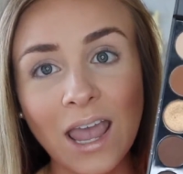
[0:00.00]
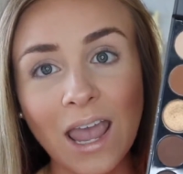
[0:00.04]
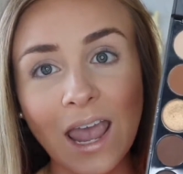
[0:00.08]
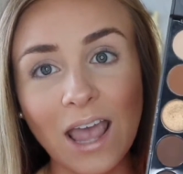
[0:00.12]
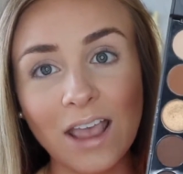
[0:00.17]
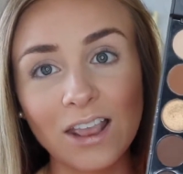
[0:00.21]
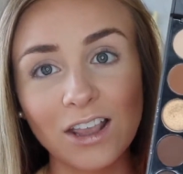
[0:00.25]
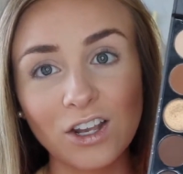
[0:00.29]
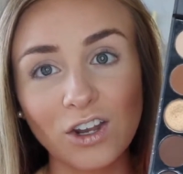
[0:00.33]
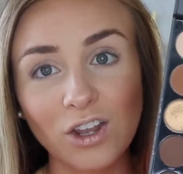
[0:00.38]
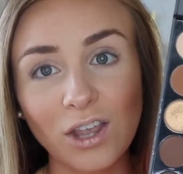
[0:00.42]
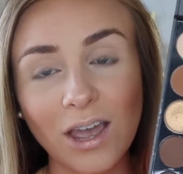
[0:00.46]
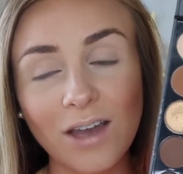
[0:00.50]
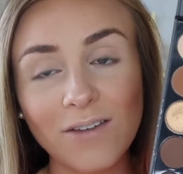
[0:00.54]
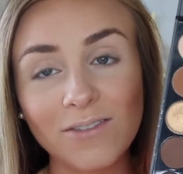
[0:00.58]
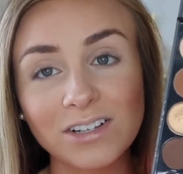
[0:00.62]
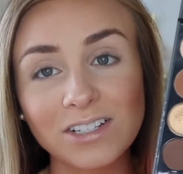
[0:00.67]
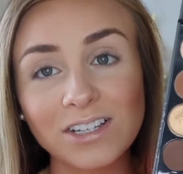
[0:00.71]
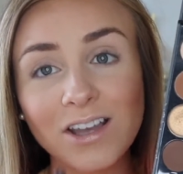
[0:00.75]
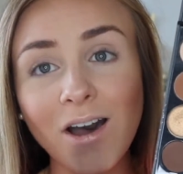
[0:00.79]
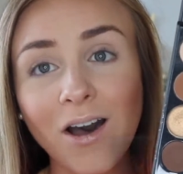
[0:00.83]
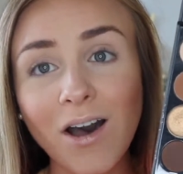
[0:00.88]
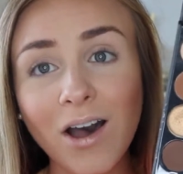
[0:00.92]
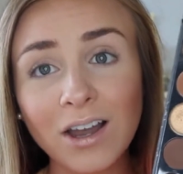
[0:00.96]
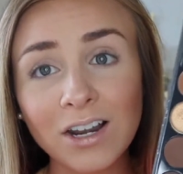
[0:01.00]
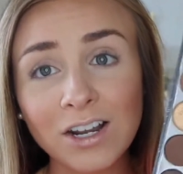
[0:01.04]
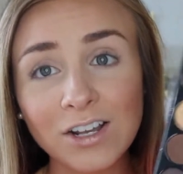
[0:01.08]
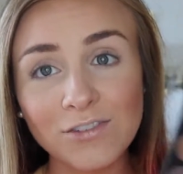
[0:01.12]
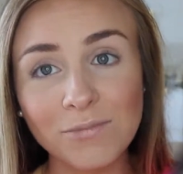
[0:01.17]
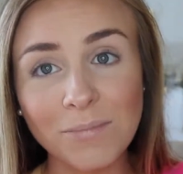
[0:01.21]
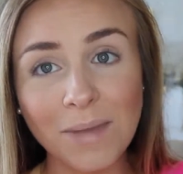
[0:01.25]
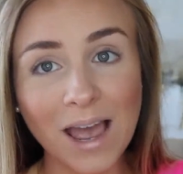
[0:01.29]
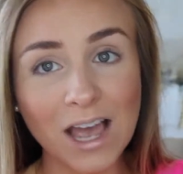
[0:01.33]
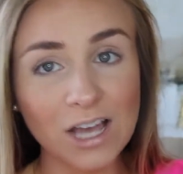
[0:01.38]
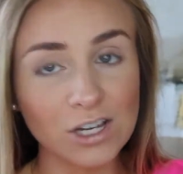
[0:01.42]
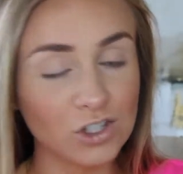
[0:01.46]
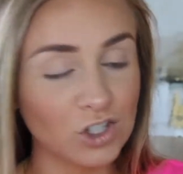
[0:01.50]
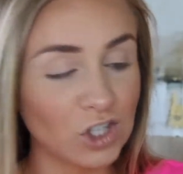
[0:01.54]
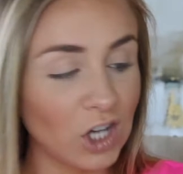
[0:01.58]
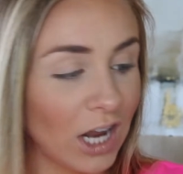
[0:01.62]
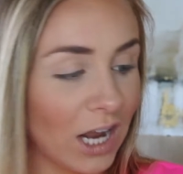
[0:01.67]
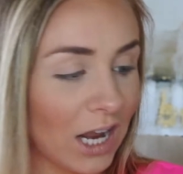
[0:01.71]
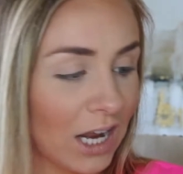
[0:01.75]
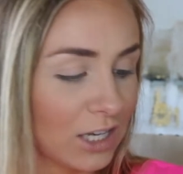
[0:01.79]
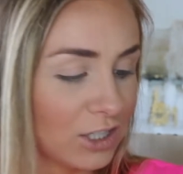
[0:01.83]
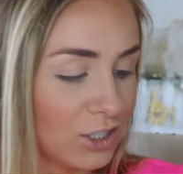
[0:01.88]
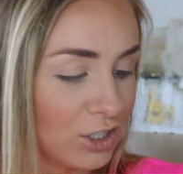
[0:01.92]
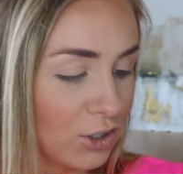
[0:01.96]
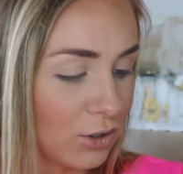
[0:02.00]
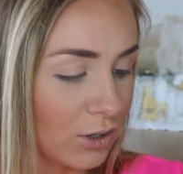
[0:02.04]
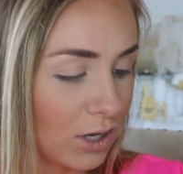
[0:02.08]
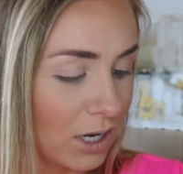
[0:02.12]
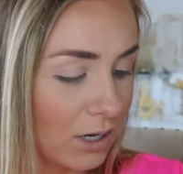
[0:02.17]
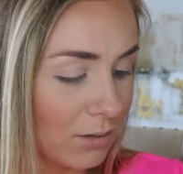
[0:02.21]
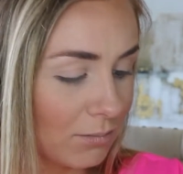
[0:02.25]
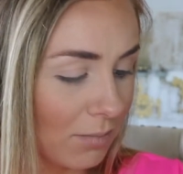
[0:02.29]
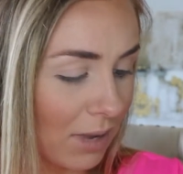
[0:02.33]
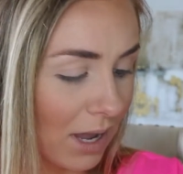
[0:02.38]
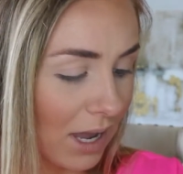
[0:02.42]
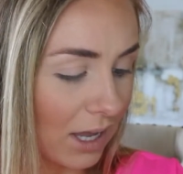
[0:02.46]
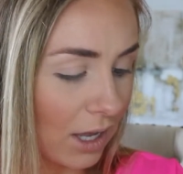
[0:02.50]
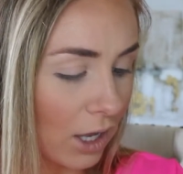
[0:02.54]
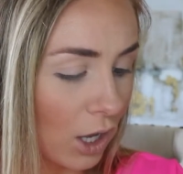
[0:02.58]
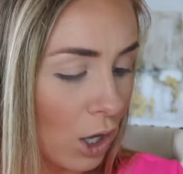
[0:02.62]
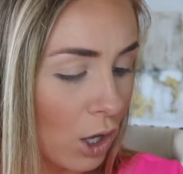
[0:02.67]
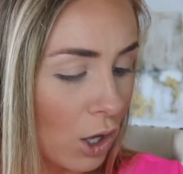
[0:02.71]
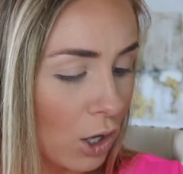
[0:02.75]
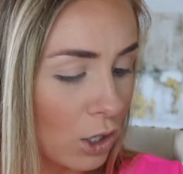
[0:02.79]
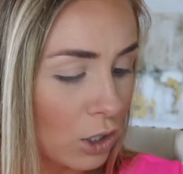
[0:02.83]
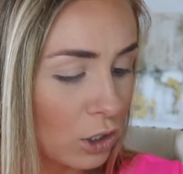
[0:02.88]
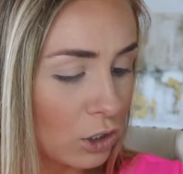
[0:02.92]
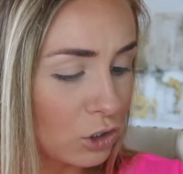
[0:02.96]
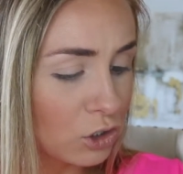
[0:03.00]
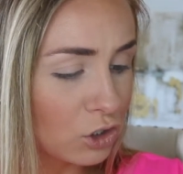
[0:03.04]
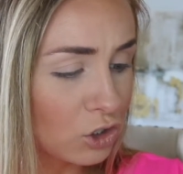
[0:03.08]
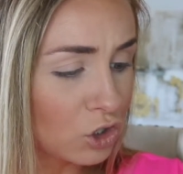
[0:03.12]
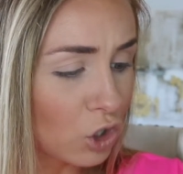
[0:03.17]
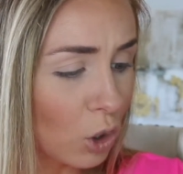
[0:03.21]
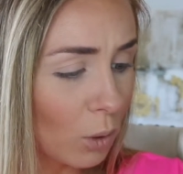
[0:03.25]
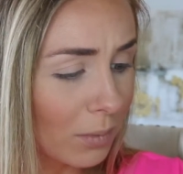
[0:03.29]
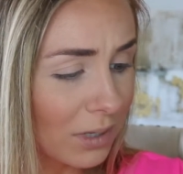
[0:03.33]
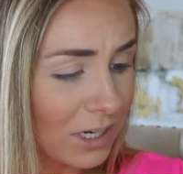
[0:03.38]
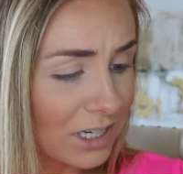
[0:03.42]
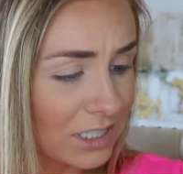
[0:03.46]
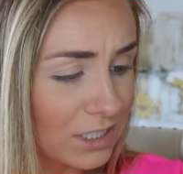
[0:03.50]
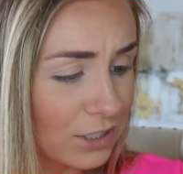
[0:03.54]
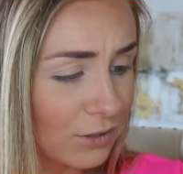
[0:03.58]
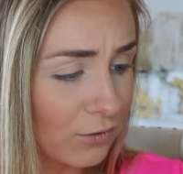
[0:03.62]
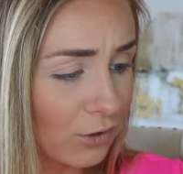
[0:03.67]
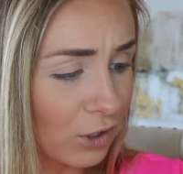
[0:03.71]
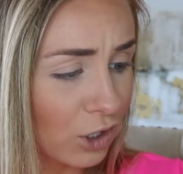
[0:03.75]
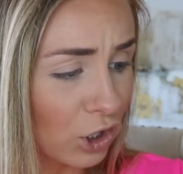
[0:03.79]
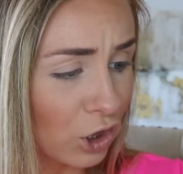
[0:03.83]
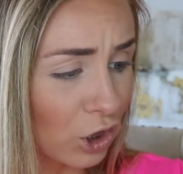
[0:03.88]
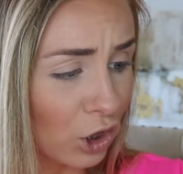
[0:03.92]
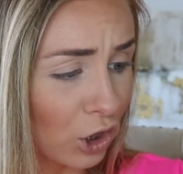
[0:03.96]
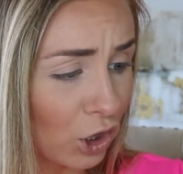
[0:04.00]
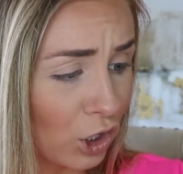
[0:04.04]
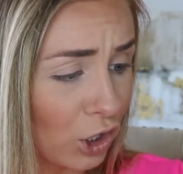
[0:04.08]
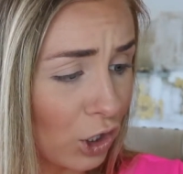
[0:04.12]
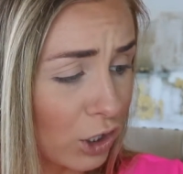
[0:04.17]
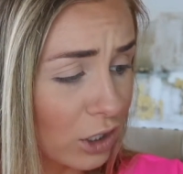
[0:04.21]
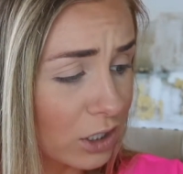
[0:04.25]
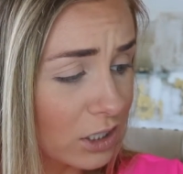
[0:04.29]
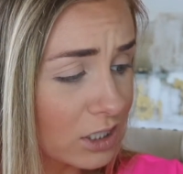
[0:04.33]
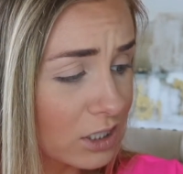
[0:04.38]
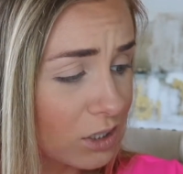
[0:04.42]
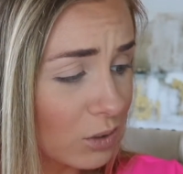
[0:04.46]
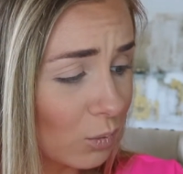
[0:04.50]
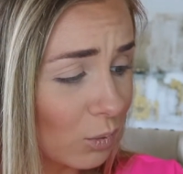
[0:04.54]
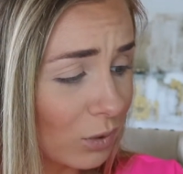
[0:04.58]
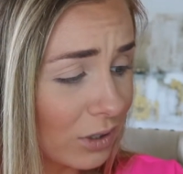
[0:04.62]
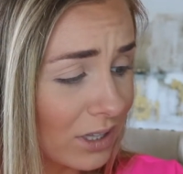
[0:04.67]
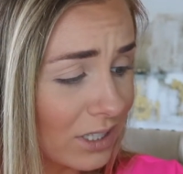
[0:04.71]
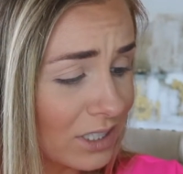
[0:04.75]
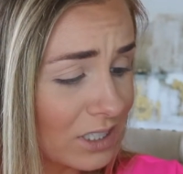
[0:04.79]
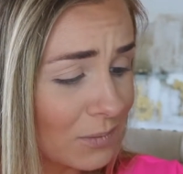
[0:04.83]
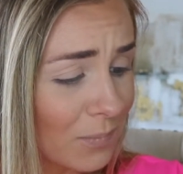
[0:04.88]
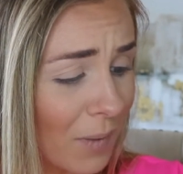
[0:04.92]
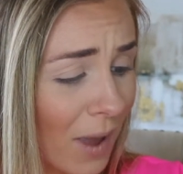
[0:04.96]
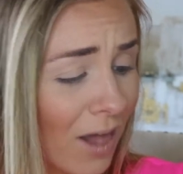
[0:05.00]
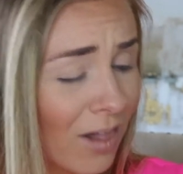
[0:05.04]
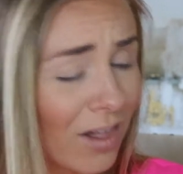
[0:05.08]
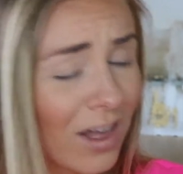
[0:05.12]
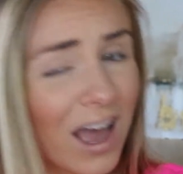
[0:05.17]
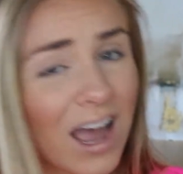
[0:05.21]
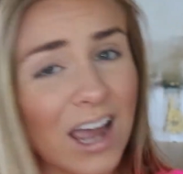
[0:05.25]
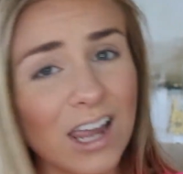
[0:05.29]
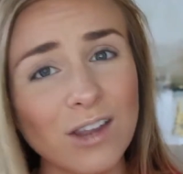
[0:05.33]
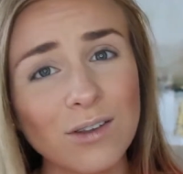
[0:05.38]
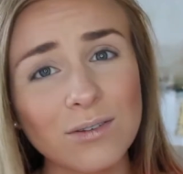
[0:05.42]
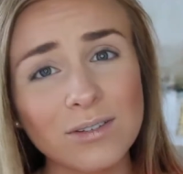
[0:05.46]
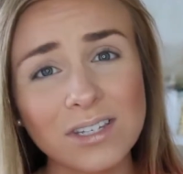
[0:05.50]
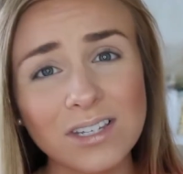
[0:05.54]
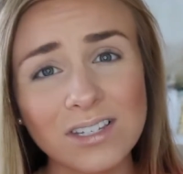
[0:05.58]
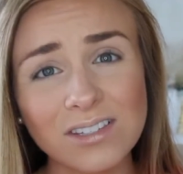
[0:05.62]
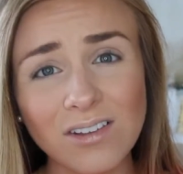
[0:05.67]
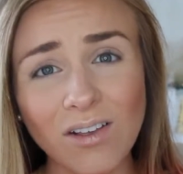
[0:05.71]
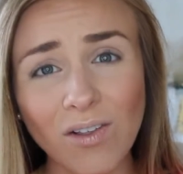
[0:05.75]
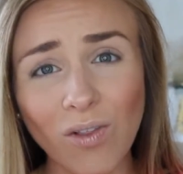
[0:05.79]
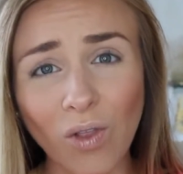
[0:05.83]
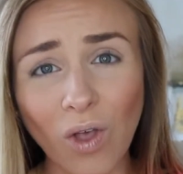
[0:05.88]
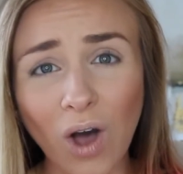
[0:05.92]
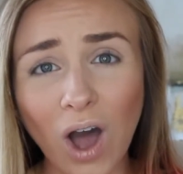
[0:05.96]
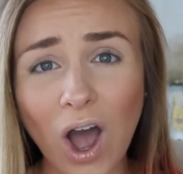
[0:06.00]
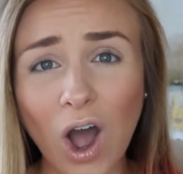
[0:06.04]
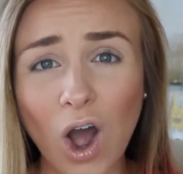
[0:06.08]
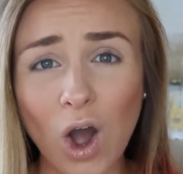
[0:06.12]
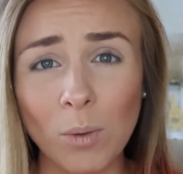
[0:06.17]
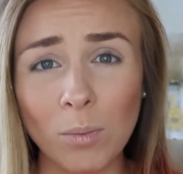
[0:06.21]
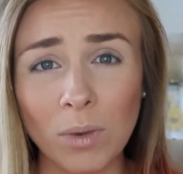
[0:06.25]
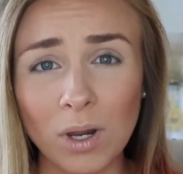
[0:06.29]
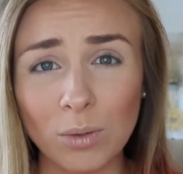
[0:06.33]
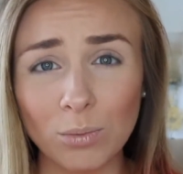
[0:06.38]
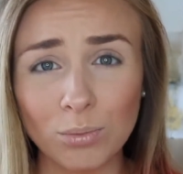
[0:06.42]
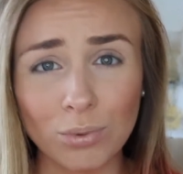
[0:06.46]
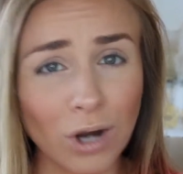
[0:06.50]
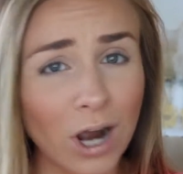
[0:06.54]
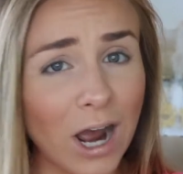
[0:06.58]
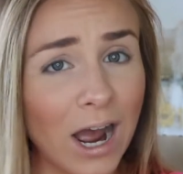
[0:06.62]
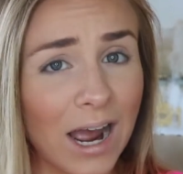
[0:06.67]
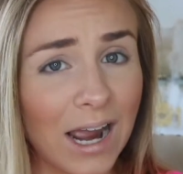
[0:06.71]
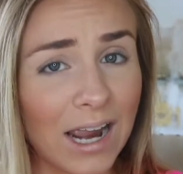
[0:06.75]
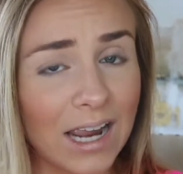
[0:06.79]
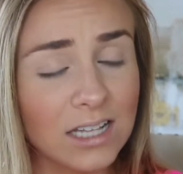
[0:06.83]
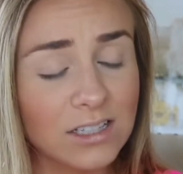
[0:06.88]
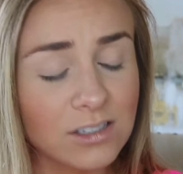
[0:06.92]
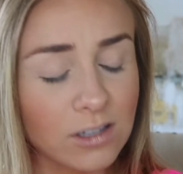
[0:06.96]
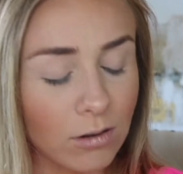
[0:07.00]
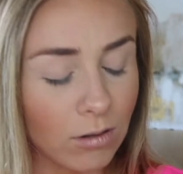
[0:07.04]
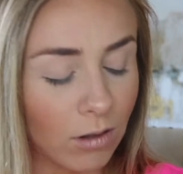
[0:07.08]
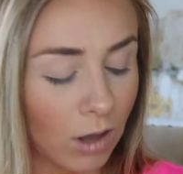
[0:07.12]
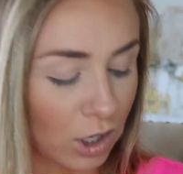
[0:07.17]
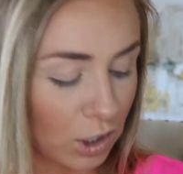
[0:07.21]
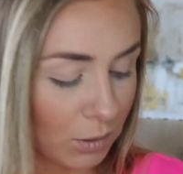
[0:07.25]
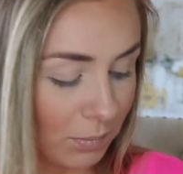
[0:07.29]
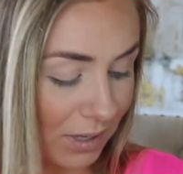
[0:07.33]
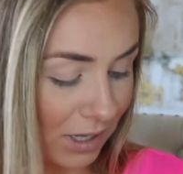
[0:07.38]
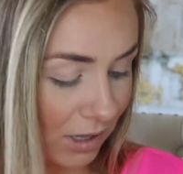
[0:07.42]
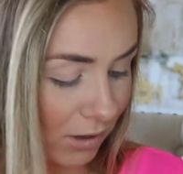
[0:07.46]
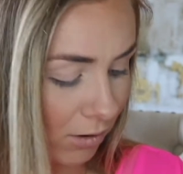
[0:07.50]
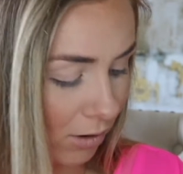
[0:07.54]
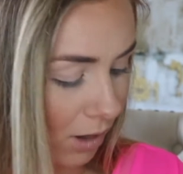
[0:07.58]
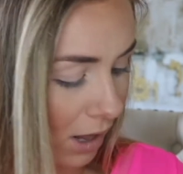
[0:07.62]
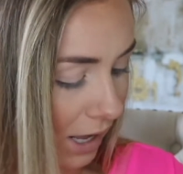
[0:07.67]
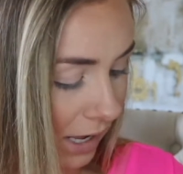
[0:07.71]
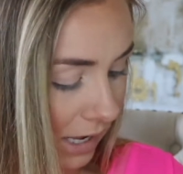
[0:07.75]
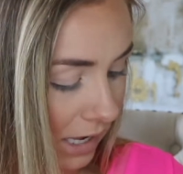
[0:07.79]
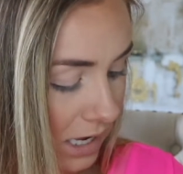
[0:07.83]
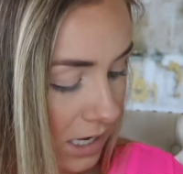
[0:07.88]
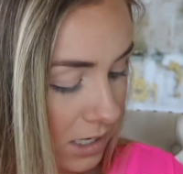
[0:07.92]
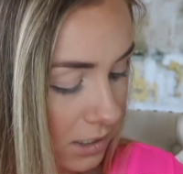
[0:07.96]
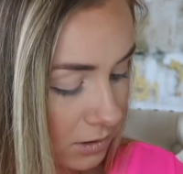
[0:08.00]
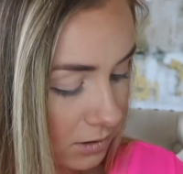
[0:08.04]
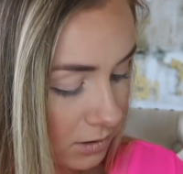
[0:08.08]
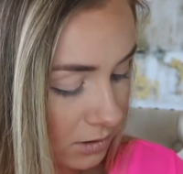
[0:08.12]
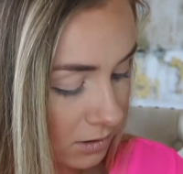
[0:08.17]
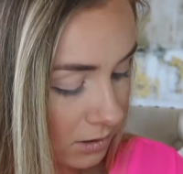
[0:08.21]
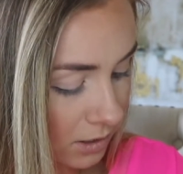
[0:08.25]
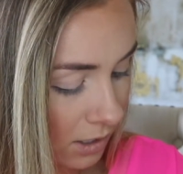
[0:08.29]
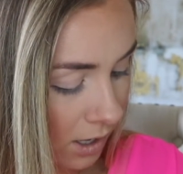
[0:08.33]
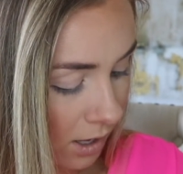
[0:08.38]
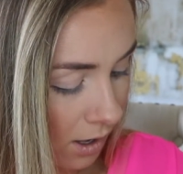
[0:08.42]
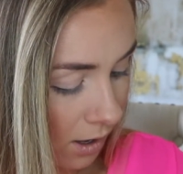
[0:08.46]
And then you have a ton of matte shades. You can make so many different looks with this palette. I use this a lot on my brides, a lot of my clients.